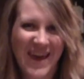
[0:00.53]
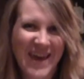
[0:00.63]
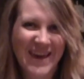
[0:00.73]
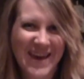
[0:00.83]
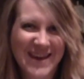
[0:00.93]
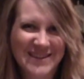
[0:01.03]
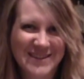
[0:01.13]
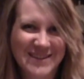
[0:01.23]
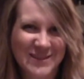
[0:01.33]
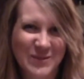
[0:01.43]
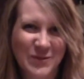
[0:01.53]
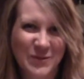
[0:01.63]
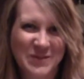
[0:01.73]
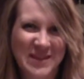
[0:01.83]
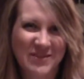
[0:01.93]
Hey guys, it's Sue
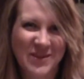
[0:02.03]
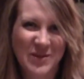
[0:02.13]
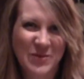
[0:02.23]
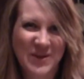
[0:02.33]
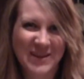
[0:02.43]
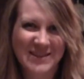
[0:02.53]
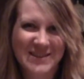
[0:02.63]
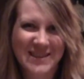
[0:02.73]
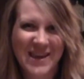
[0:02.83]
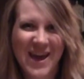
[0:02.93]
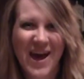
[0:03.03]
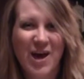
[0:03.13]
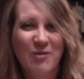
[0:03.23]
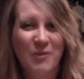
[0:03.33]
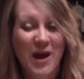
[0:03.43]
from Save the Coupons.
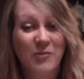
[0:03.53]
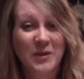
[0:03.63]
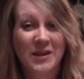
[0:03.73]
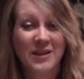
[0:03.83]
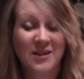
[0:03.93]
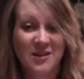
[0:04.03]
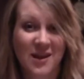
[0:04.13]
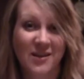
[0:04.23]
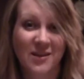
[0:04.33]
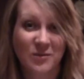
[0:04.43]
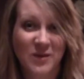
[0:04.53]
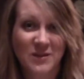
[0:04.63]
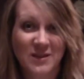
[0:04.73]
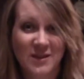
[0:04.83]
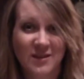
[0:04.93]
I've been getting a lot of
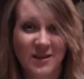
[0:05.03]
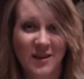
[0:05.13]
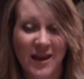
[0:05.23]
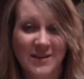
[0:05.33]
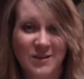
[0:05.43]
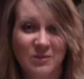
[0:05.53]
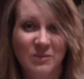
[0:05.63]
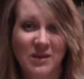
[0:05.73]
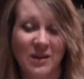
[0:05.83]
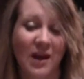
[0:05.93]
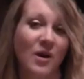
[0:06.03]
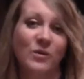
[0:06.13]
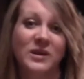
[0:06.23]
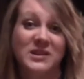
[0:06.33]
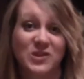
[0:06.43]
emails lately asking me how
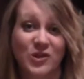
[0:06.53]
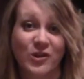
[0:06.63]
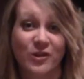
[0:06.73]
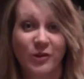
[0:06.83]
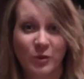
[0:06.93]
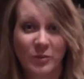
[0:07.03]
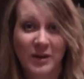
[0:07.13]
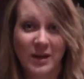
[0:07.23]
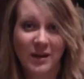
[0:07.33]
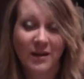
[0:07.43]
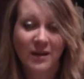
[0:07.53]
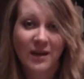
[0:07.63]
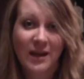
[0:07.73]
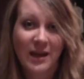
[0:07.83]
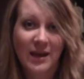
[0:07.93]
to get started couponing,
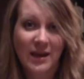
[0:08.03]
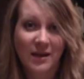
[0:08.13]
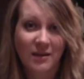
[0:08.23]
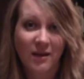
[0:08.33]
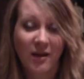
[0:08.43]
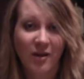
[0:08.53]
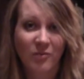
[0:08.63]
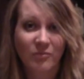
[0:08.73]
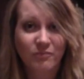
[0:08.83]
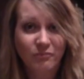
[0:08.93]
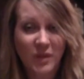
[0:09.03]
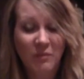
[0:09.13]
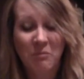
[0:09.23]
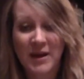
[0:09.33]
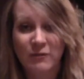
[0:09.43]
and
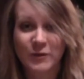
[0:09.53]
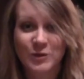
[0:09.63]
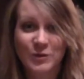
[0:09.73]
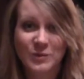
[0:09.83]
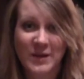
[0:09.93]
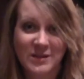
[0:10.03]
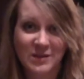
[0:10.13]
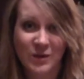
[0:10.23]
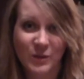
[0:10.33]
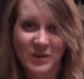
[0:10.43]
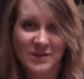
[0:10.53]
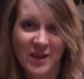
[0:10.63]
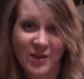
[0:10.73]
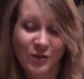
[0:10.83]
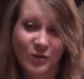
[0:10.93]
my first response is always
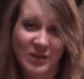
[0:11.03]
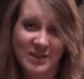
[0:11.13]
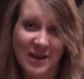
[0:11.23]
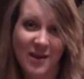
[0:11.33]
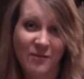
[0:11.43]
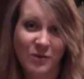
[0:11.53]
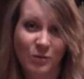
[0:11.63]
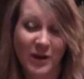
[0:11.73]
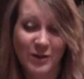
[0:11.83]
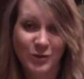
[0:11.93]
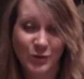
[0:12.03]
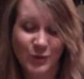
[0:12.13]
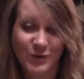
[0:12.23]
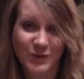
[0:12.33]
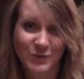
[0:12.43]
that you need to have the right
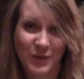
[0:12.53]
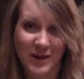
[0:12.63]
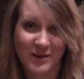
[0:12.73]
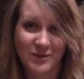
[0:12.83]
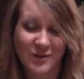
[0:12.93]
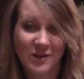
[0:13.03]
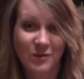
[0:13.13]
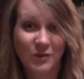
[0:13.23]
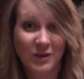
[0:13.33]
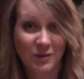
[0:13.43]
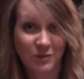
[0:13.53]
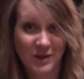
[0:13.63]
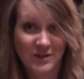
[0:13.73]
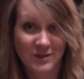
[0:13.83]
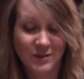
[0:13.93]
tools ready so that you can get the
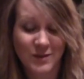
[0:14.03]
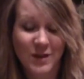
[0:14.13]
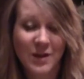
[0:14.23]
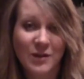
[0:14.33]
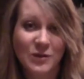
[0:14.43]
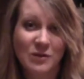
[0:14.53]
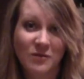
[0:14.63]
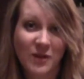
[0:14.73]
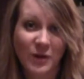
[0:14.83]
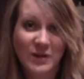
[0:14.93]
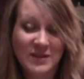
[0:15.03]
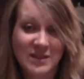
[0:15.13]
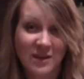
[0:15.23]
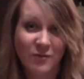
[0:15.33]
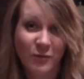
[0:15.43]
right deals. So the very
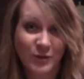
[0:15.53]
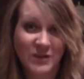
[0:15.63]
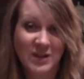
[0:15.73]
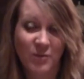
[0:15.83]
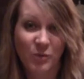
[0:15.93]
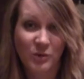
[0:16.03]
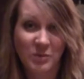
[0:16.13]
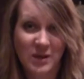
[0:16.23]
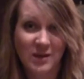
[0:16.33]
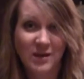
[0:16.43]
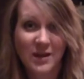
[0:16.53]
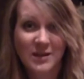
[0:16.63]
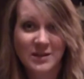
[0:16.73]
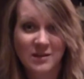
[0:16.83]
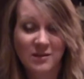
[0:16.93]
first step would be
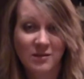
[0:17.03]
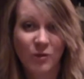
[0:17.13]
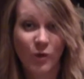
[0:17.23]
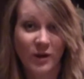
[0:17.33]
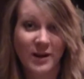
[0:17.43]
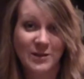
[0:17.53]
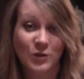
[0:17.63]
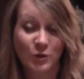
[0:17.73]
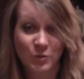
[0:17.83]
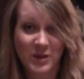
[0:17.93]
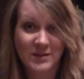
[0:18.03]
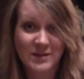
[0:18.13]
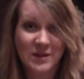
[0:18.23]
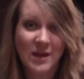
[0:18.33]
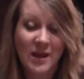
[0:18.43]
to organize your
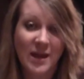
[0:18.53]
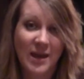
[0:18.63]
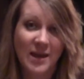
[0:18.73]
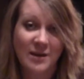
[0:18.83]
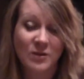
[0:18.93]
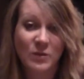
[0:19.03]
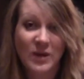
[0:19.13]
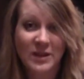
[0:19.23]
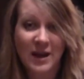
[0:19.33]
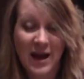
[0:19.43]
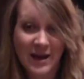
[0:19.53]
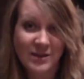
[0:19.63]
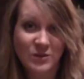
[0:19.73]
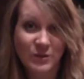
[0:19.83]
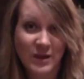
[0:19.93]
coupons. And the way that I
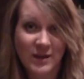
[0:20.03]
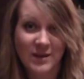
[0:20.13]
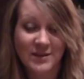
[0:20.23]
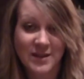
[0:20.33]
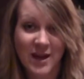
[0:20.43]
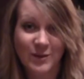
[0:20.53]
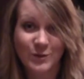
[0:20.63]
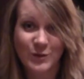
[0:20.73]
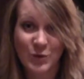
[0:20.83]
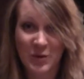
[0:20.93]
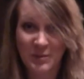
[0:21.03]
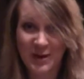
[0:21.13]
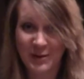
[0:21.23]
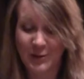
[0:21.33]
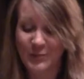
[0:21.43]
do it is I use a coupon
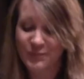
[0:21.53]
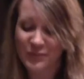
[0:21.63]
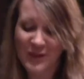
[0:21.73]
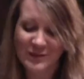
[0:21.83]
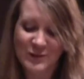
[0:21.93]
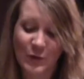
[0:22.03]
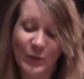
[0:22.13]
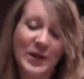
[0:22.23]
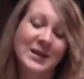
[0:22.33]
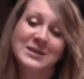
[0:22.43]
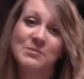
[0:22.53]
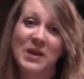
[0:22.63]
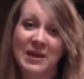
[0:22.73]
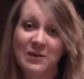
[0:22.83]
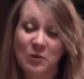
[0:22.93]
binder. So to
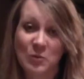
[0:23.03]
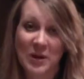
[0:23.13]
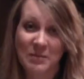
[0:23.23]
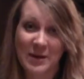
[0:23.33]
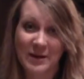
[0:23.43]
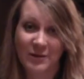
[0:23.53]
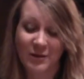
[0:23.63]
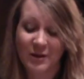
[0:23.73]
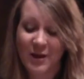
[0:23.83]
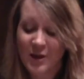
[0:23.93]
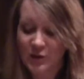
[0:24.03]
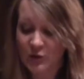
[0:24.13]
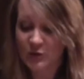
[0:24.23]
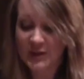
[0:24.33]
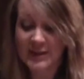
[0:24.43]
make a coupon binder,
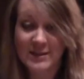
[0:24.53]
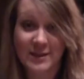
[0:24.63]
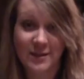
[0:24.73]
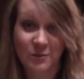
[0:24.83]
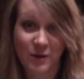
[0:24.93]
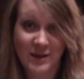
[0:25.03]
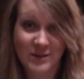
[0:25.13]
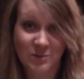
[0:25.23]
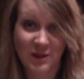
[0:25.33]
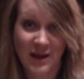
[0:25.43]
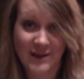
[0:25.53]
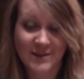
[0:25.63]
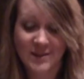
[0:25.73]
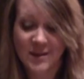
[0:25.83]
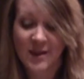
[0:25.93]
you need to get the right
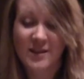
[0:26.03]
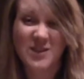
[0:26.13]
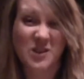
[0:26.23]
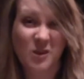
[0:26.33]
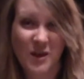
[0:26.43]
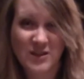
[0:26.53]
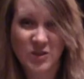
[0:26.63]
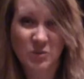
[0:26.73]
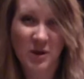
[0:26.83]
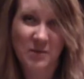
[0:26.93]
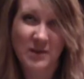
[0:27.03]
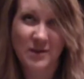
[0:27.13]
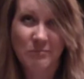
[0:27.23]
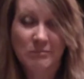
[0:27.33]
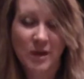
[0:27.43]
supplies. It's going to cost you
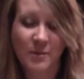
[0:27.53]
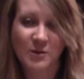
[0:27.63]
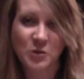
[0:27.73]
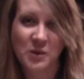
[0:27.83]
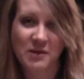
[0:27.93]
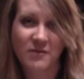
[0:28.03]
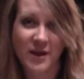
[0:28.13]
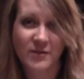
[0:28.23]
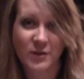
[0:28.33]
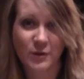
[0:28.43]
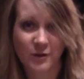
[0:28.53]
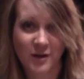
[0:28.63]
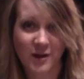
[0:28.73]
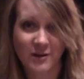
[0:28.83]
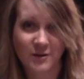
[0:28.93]
probably about $25 to
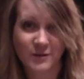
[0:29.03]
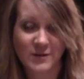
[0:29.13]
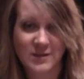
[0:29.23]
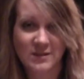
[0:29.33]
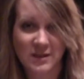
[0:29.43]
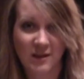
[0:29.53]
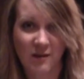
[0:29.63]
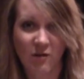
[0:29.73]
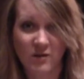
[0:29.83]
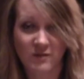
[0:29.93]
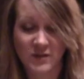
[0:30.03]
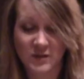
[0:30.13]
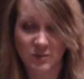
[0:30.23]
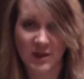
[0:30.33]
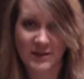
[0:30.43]
$30 to get all of the
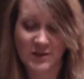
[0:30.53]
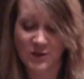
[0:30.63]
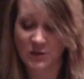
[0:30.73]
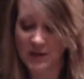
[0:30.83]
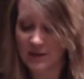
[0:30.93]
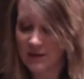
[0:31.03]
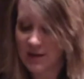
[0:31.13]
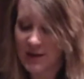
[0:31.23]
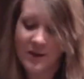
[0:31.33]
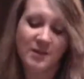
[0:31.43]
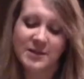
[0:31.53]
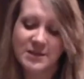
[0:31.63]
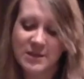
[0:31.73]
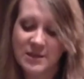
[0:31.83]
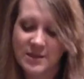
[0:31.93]
supplies that you need.
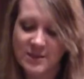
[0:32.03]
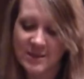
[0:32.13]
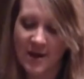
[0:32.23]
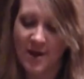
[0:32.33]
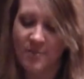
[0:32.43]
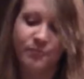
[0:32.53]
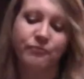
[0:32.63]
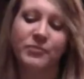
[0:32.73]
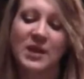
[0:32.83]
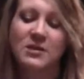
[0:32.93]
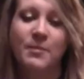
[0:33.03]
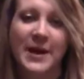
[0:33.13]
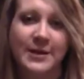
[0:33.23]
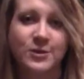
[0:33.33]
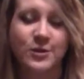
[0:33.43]
This is the
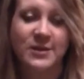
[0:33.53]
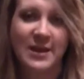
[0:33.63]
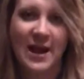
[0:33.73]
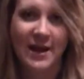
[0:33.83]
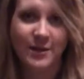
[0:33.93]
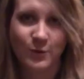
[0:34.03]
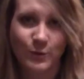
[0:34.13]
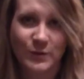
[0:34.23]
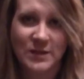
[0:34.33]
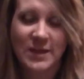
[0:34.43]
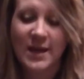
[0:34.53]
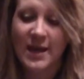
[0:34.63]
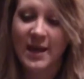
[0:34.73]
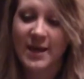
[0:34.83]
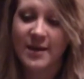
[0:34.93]
binder that I use,
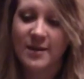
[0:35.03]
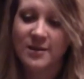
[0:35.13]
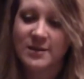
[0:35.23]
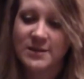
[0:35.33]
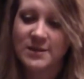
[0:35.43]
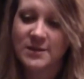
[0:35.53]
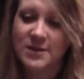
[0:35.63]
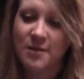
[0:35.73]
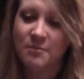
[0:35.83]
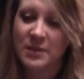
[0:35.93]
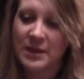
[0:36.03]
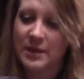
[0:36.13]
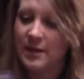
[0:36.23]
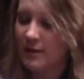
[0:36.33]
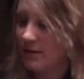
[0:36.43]
and this is a
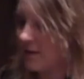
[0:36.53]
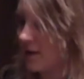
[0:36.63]
Mead